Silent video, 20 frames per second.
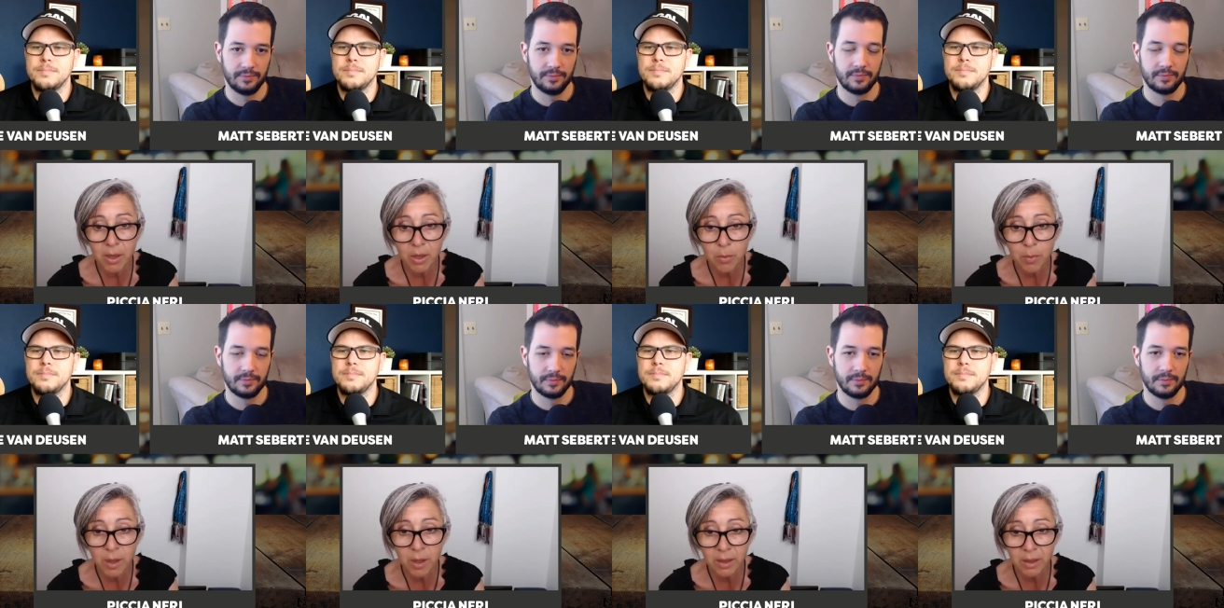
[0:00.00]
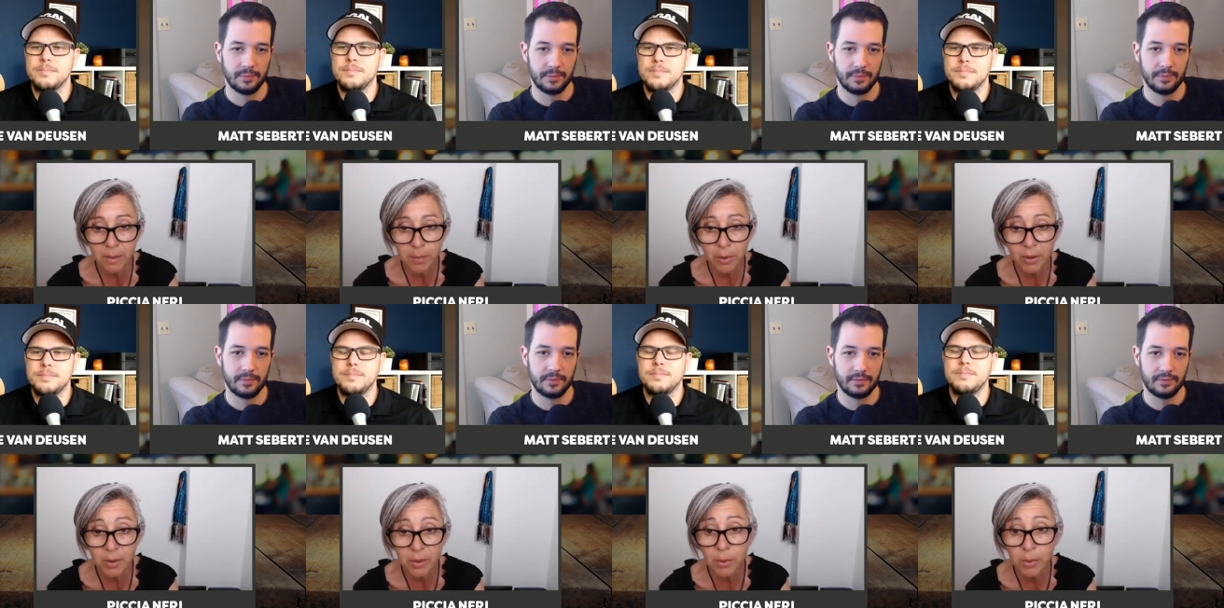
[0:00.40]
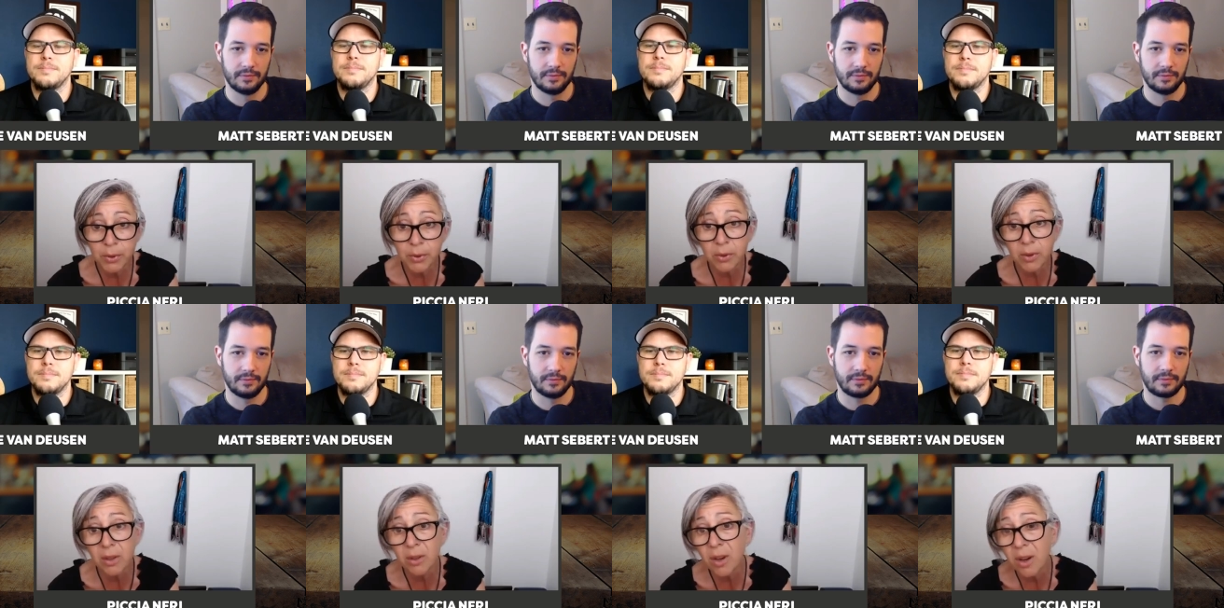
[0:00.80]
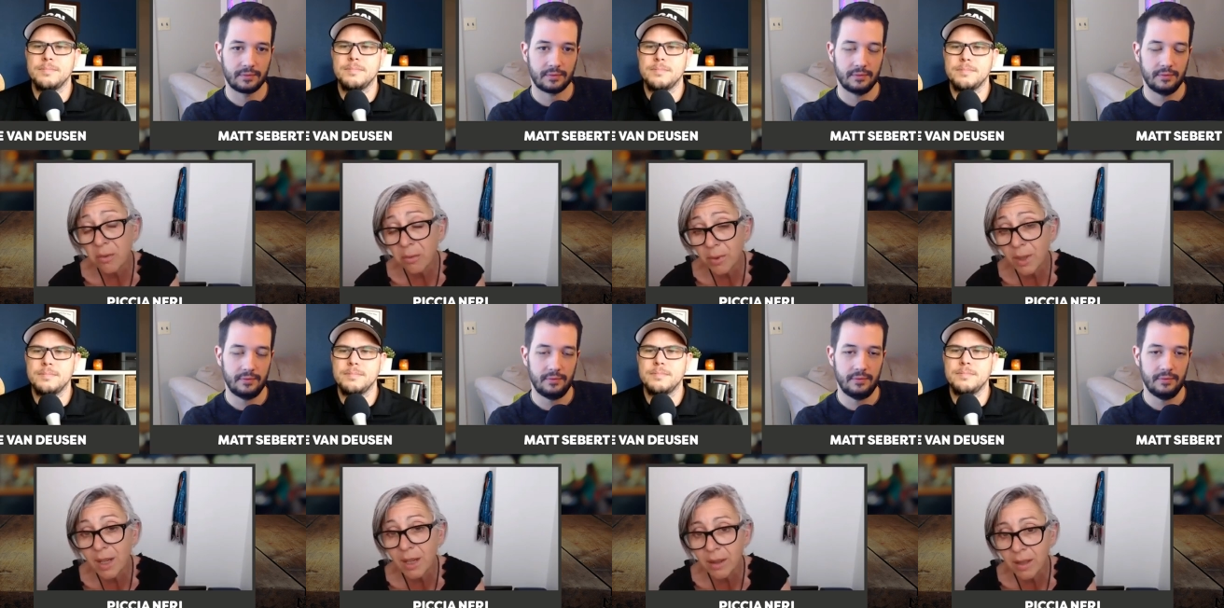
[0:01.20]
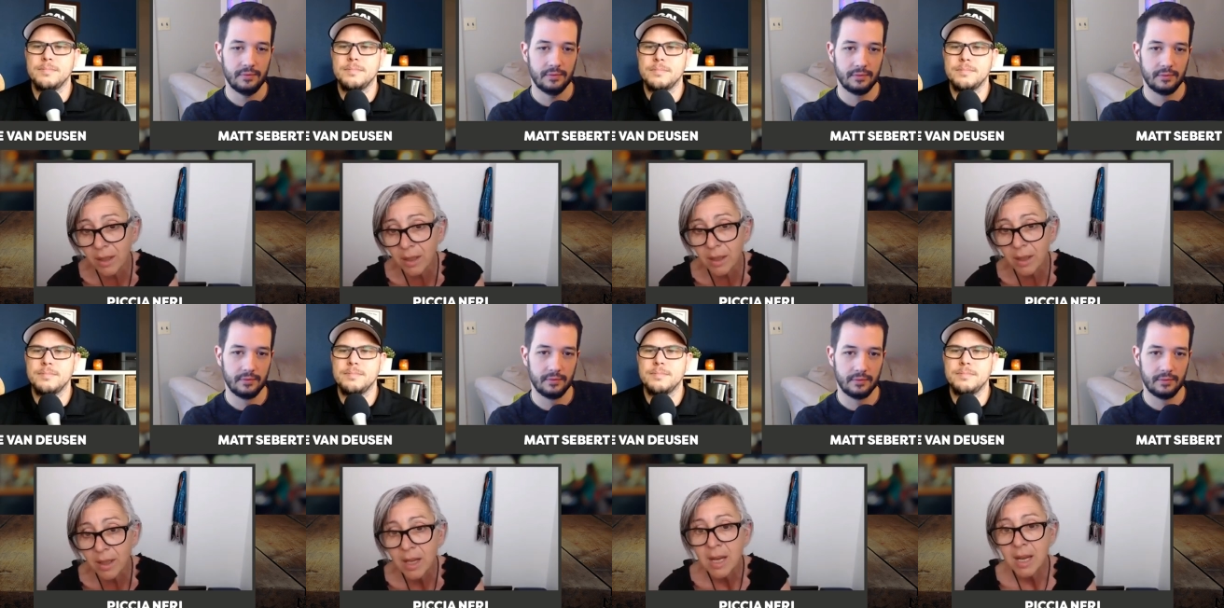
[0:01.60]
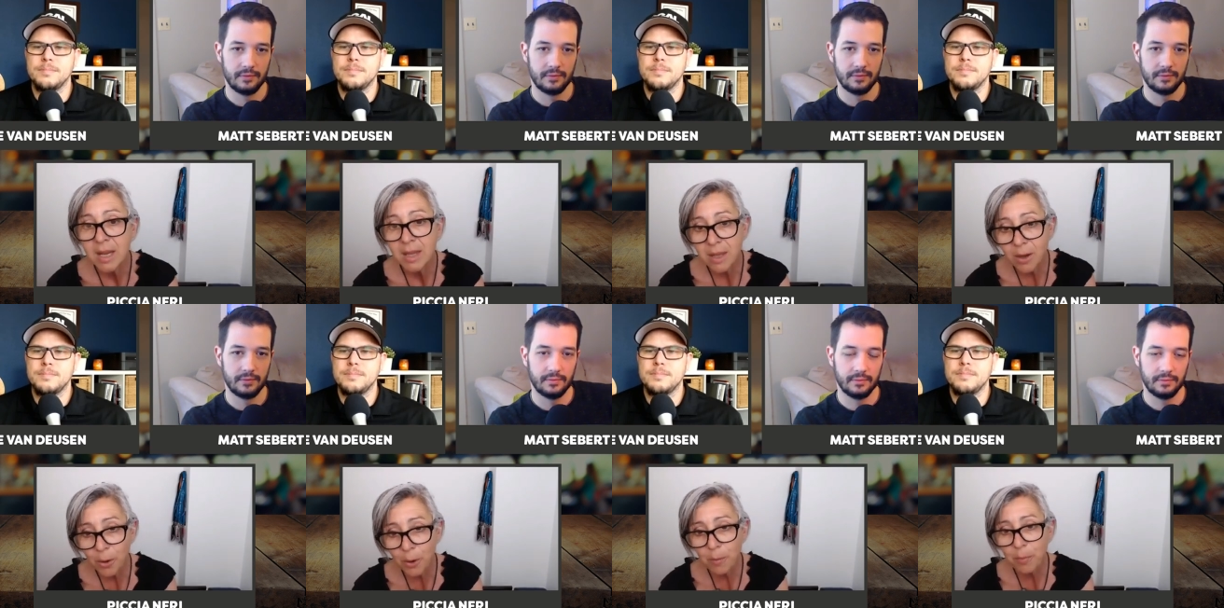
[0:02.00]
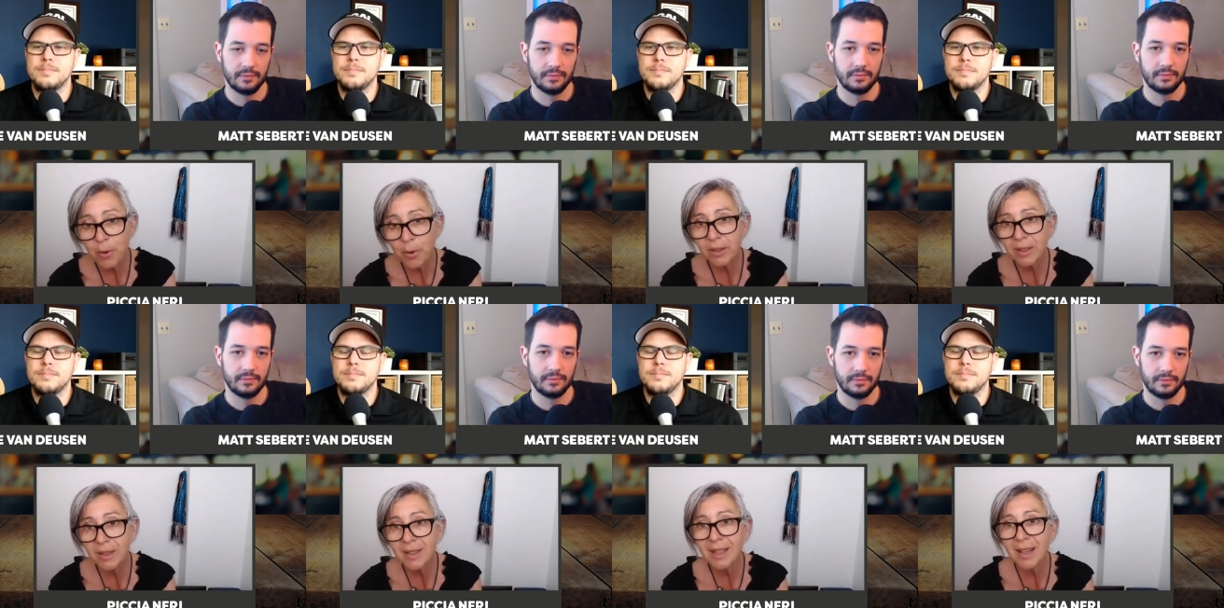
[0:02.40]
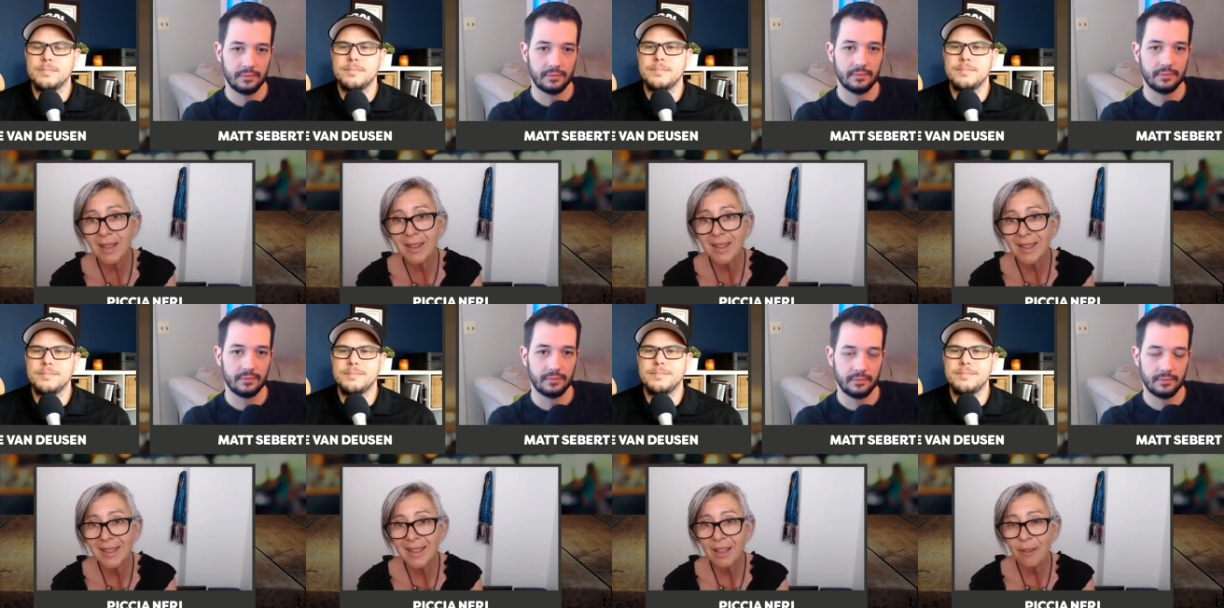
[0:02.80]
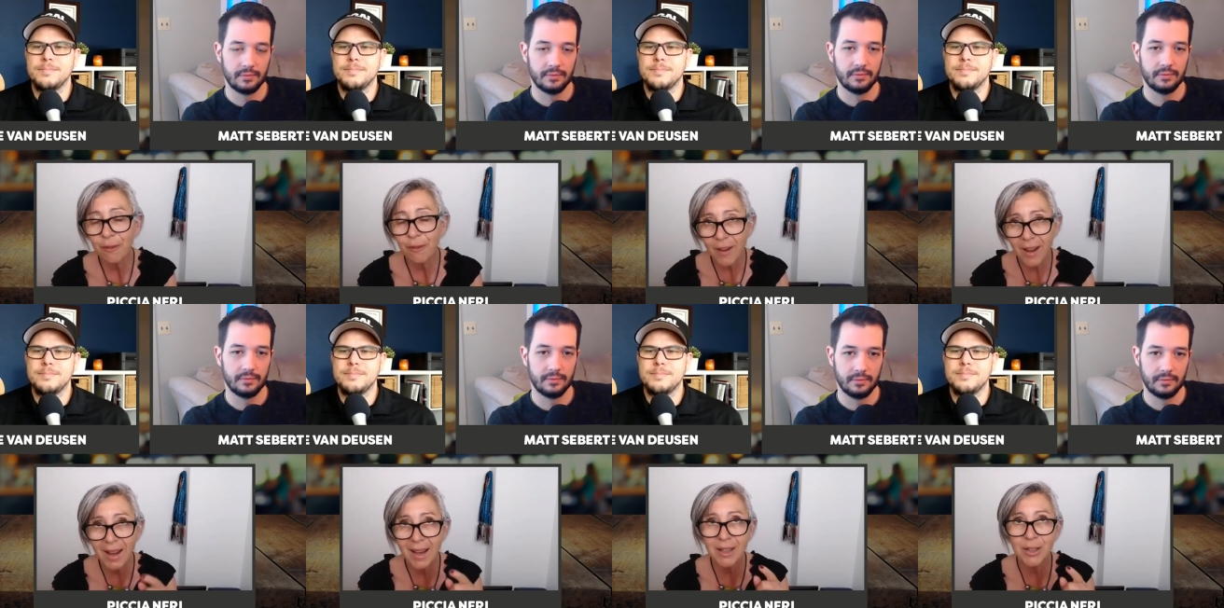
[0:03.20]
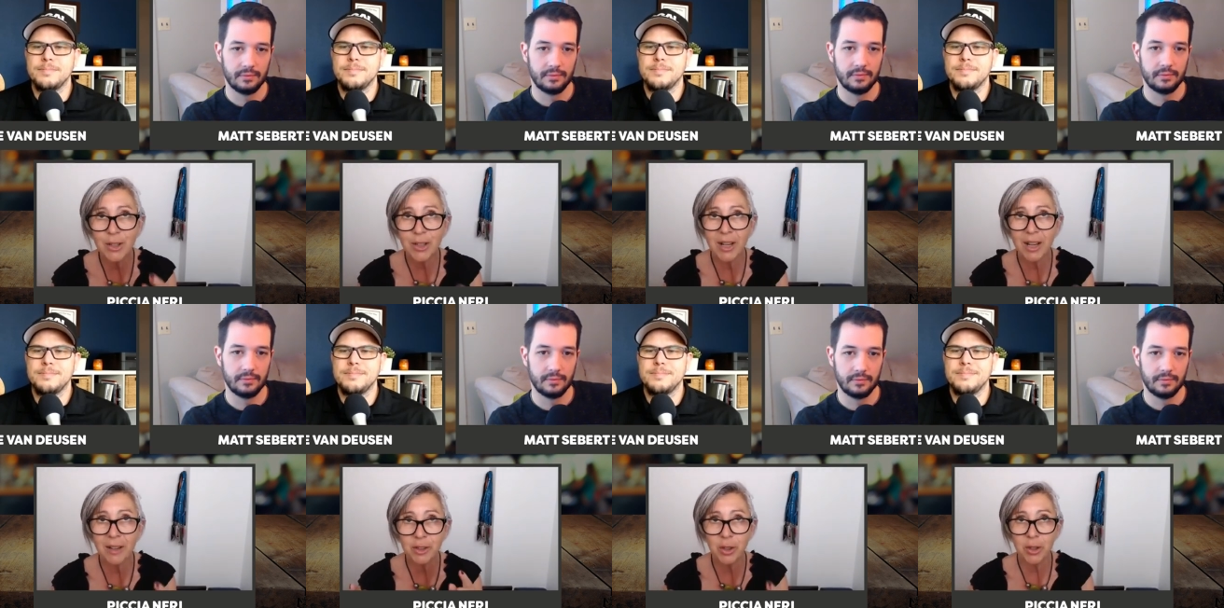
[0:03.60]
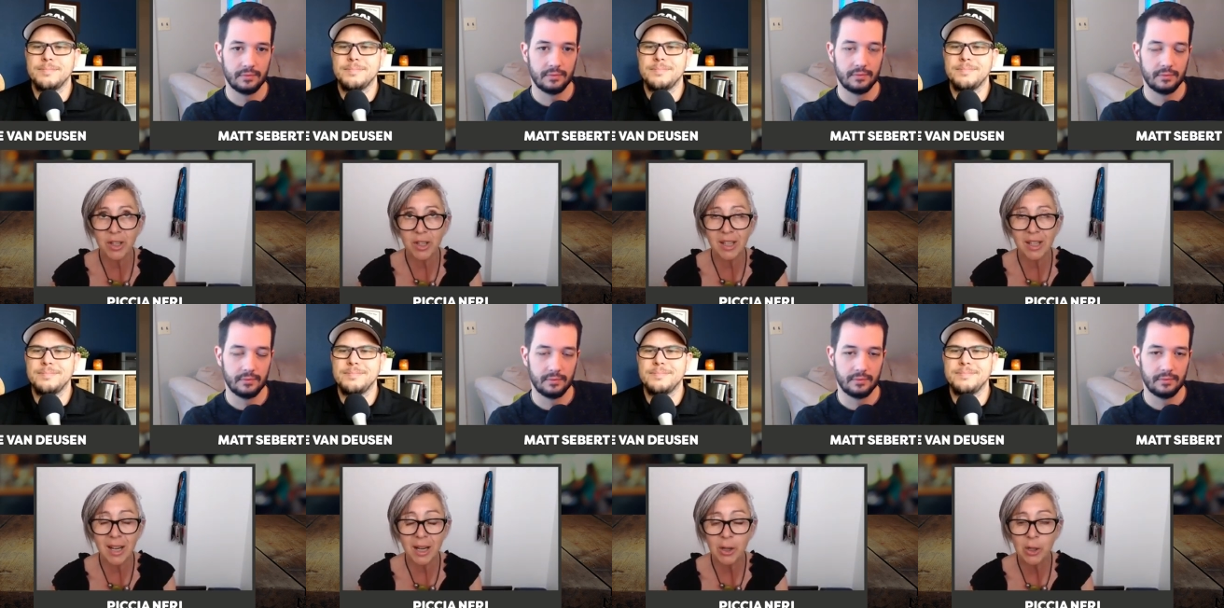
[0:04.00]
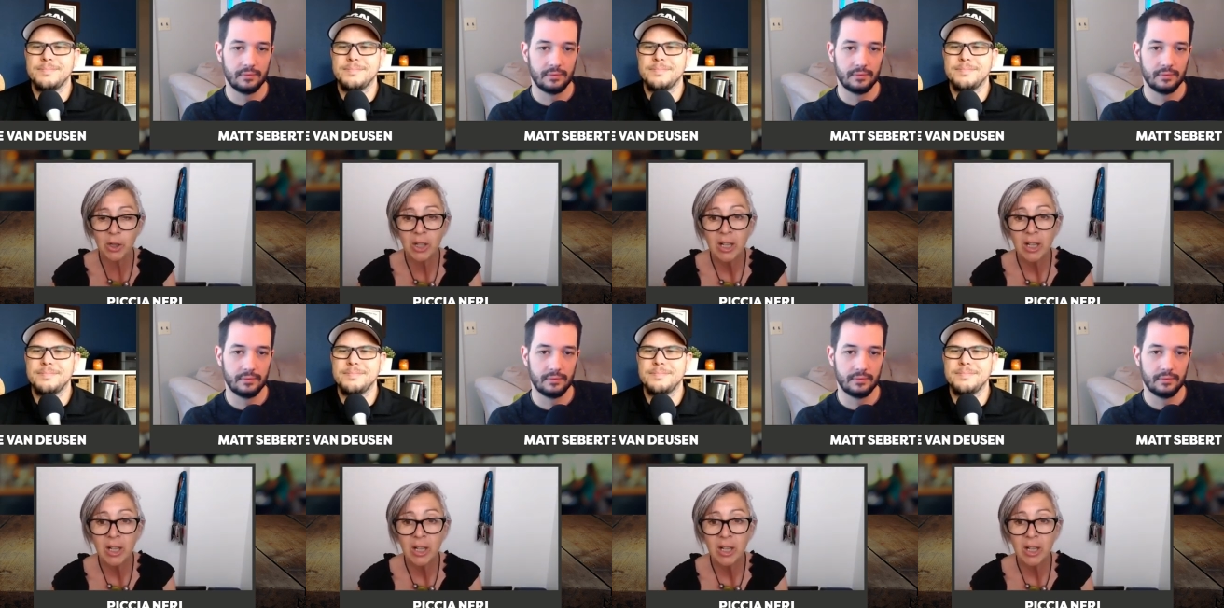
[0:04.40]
Speaker 1: money as possible so they're not really thinking the whole point is that in fact actually i've got it now